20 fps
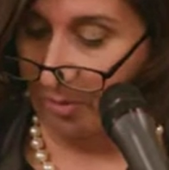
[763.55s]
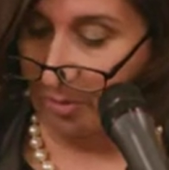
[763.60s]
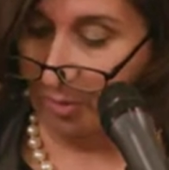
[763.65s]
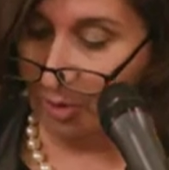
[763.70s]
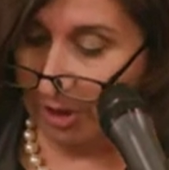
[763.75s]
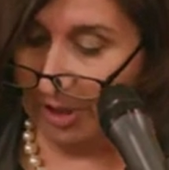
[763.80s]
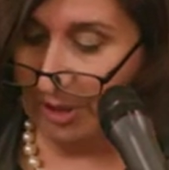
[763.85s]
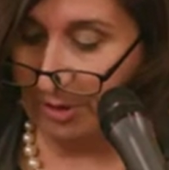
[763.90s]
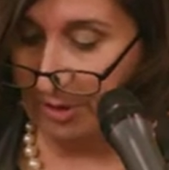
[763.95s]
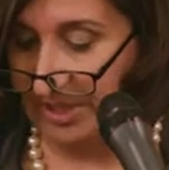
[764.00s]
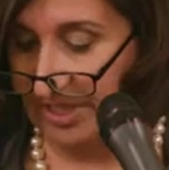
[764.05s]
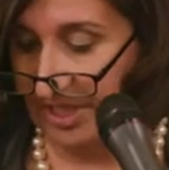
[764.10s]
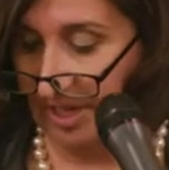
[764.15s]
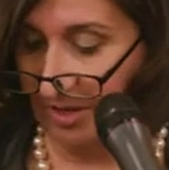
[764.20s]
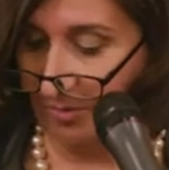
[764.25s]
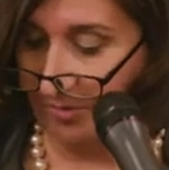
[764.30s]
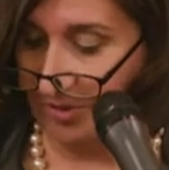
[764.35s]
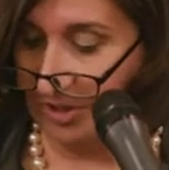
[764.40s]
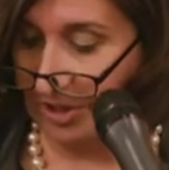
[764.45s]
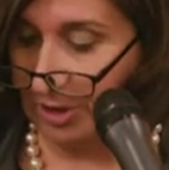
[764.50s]
put
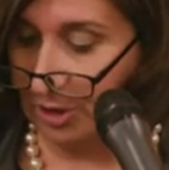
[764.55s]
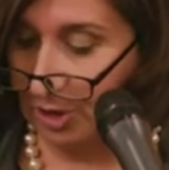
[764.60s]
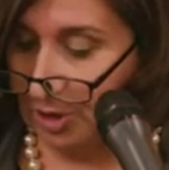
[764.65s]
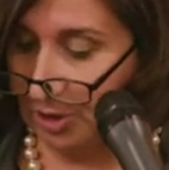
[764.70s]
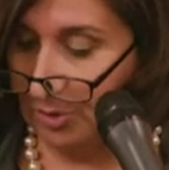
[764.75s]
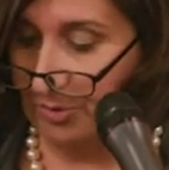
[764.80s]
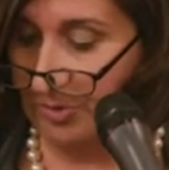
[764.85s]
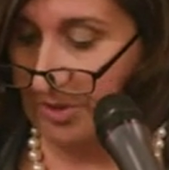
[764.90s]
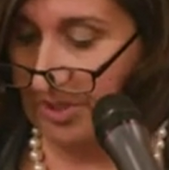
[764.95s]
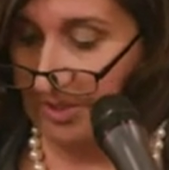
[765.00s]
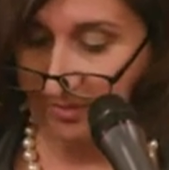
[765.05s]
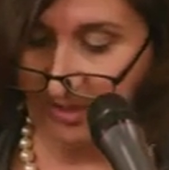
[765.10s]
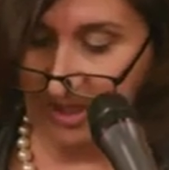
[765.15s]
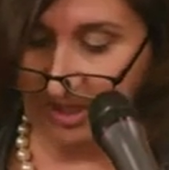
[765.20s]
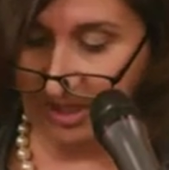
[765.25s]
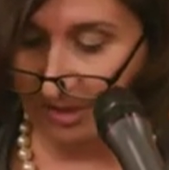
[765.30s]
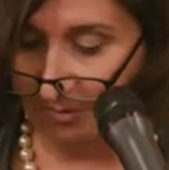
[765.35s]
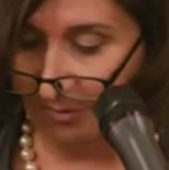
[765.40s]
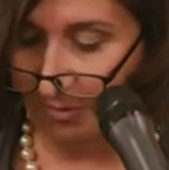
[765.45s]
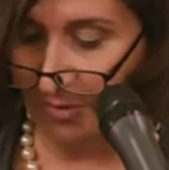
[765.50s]
yourself in the shoes of the
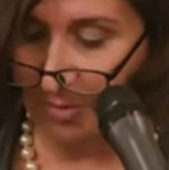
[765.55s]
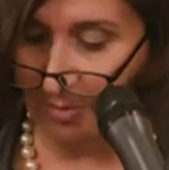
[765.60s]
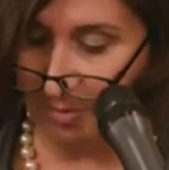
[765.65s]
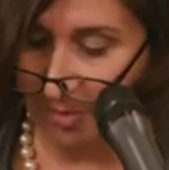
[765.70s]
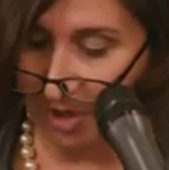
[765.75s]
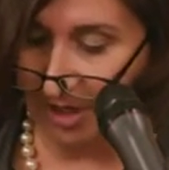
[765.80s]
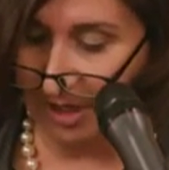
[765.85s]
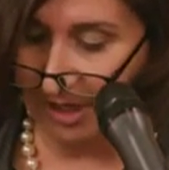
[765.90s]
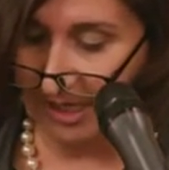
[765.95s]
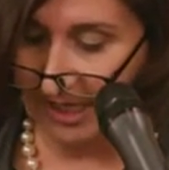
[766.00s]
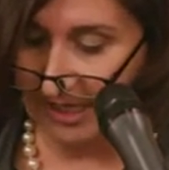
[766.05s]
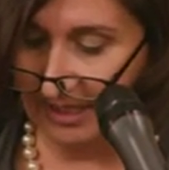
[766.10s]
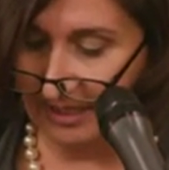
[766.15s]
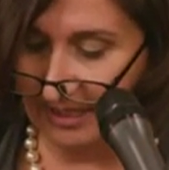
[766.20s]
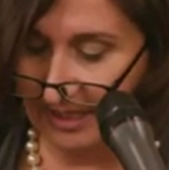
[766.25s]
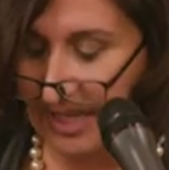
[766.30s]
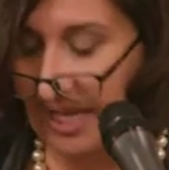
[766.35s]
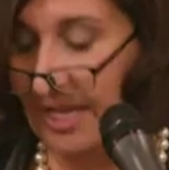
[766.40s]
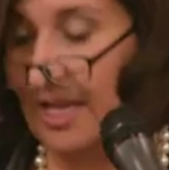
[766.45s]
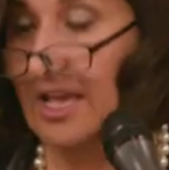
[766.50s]
different
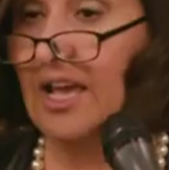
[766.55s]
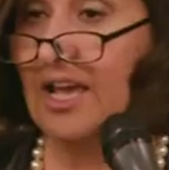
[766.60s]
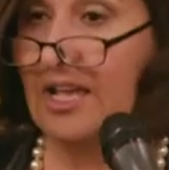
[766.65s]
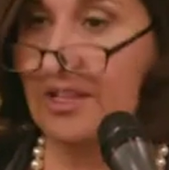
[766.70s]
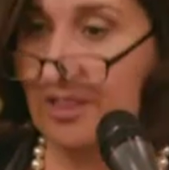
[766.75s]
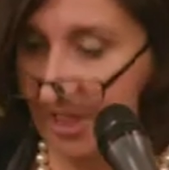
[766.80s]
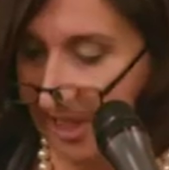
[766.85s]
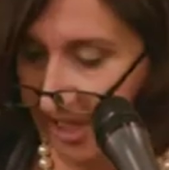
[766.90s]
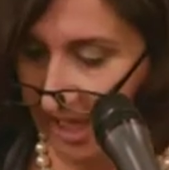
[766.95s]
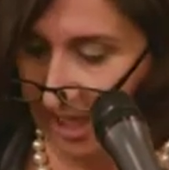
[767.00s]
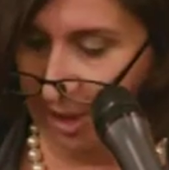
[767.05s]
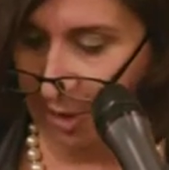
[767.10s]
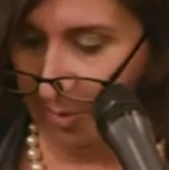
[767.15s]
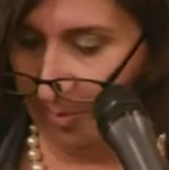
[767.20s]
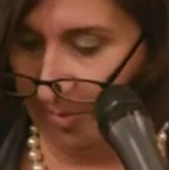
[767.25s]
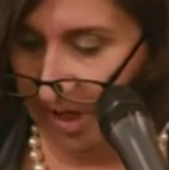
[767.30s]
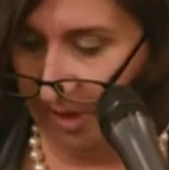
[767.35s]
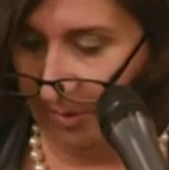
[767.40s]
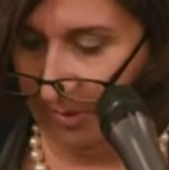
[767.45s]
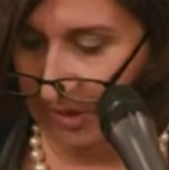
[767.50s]
parties and think
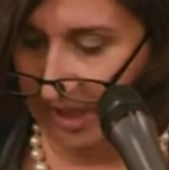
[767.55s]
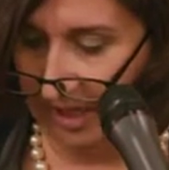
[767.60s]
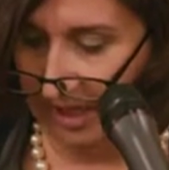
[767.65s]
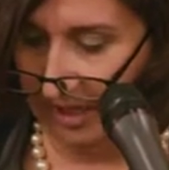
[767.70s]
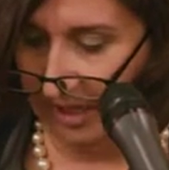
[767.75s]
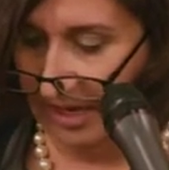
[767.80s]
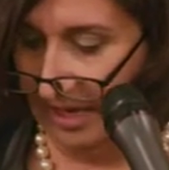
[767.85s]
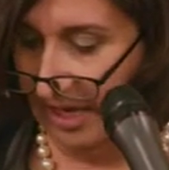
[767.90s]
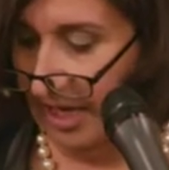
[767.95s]
about it